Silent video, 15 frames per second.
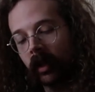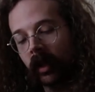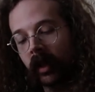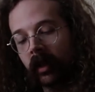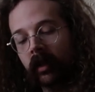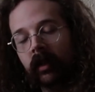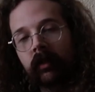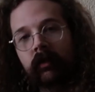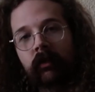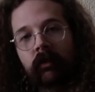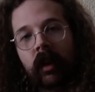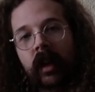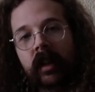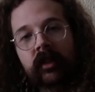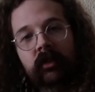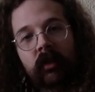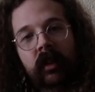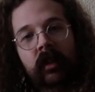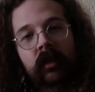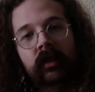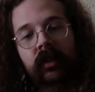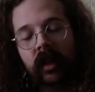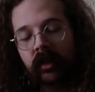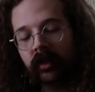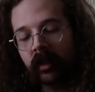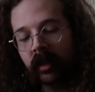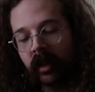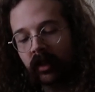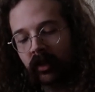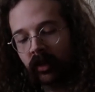like, I guess, regular size
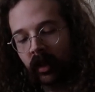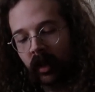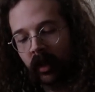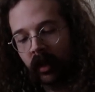sardines.